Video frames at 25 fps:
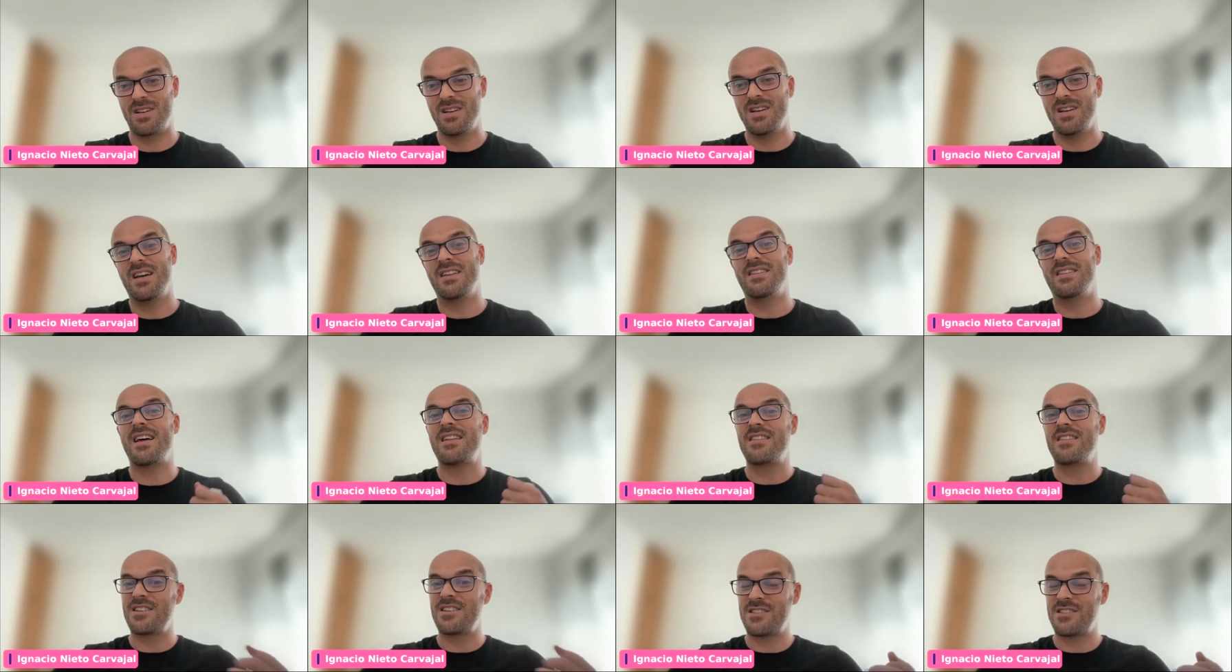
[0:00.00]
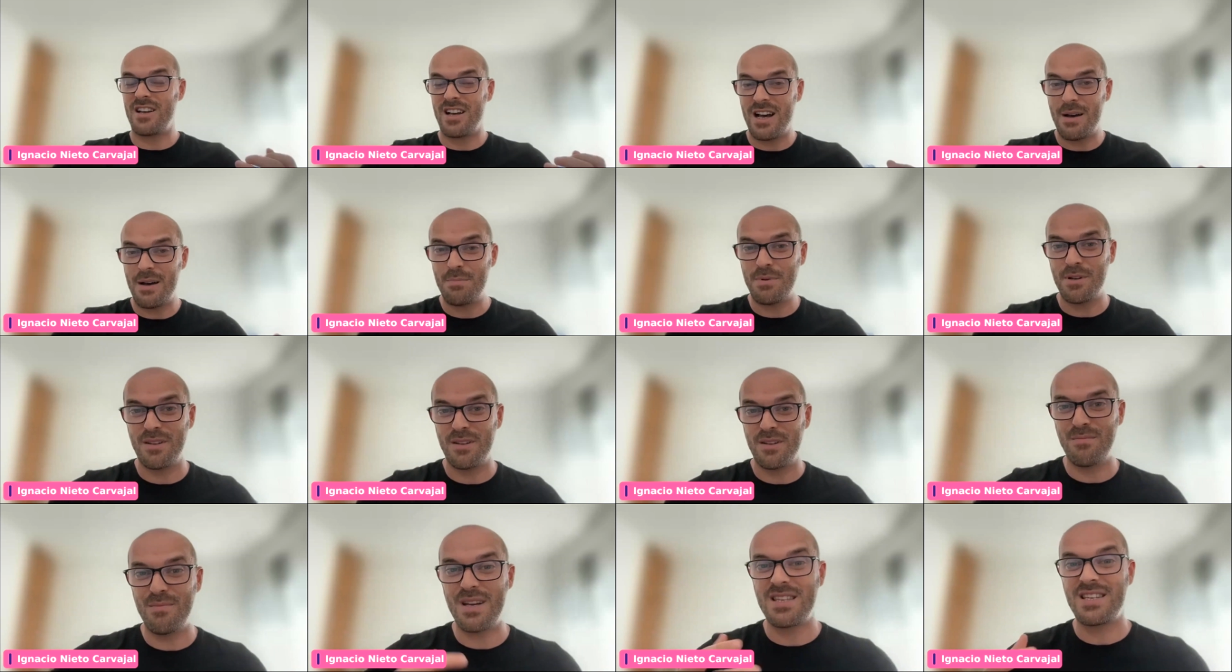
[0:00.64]
And that doesn't
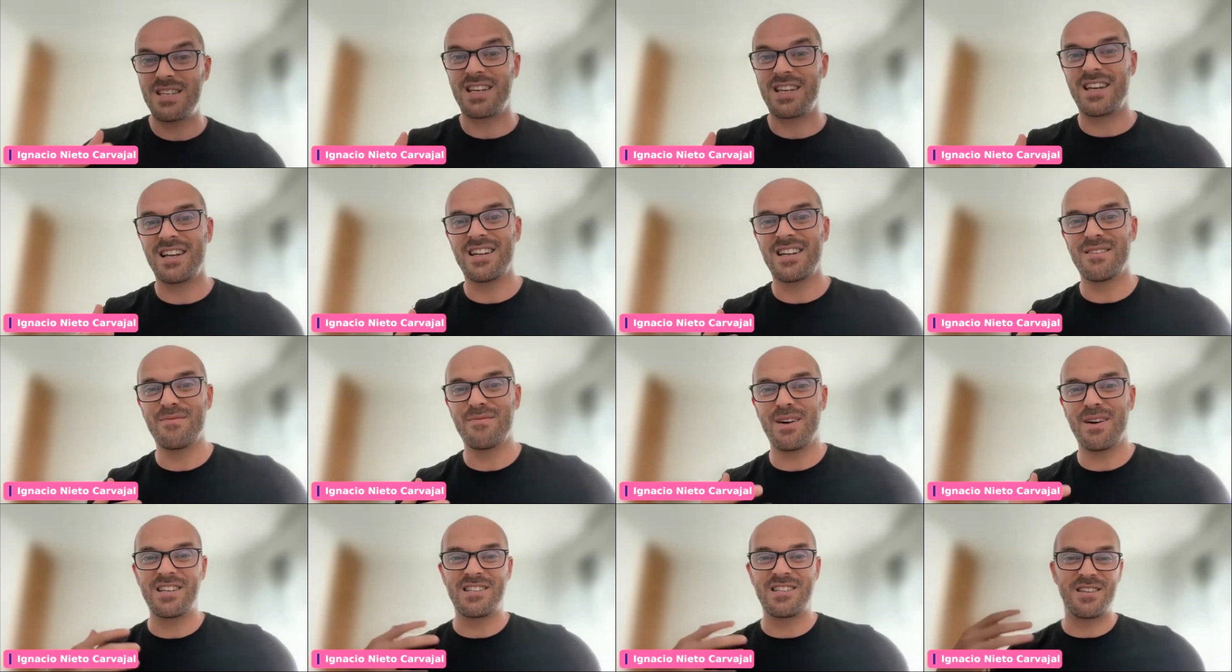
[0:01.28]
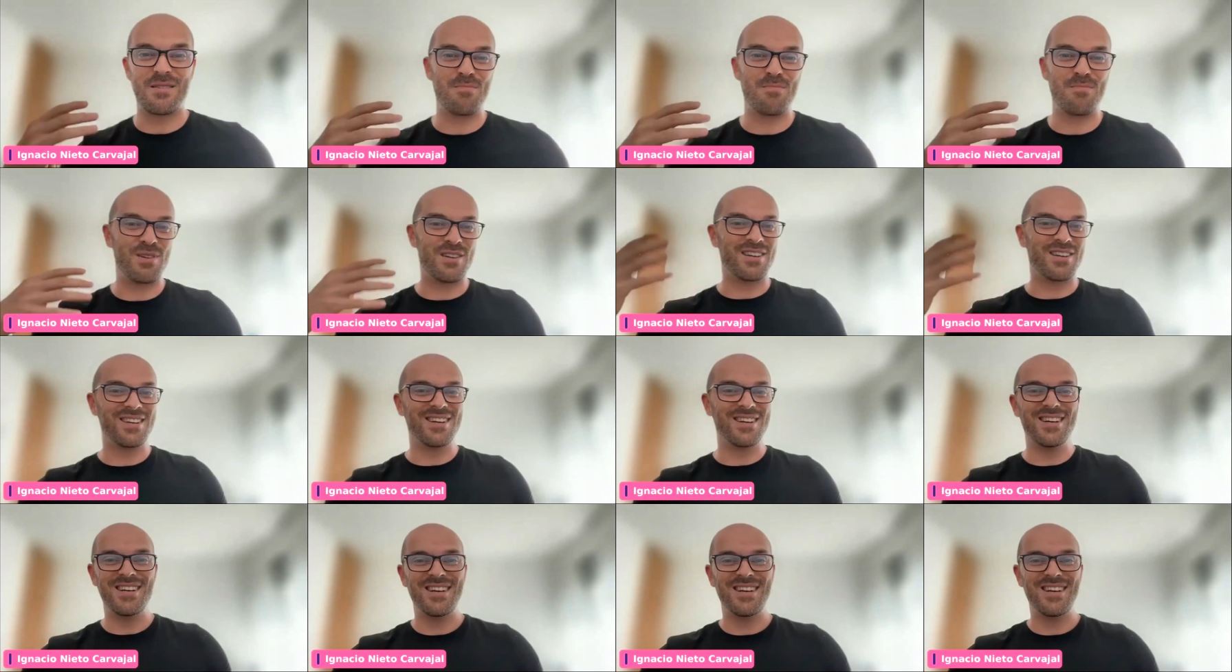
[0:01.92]
happen magically by simply